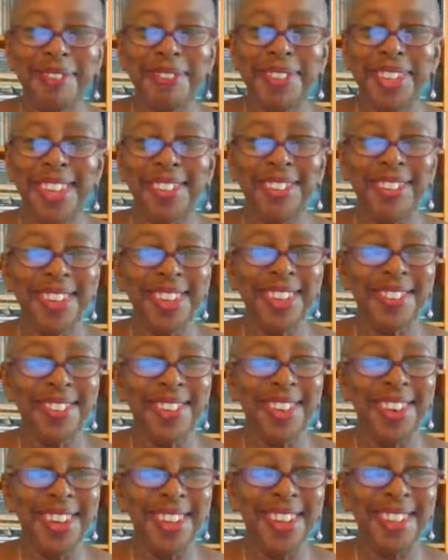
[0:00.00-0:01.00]
Blessings
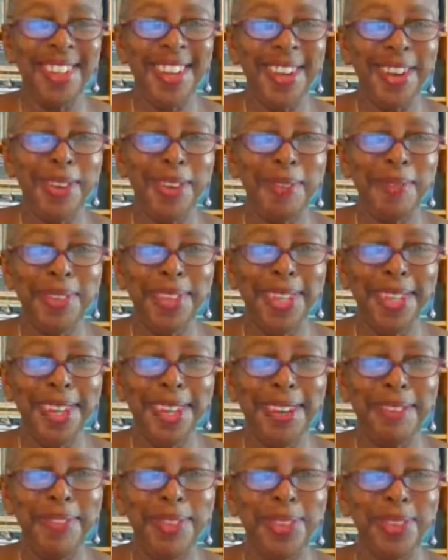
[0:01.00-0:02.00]
on the opening
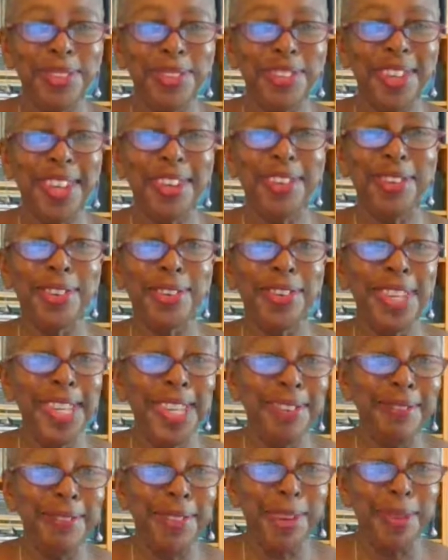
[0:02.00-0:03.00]
of your center
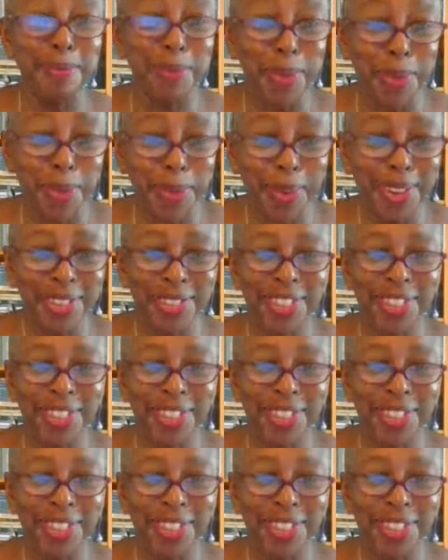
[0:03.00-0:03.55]
even more.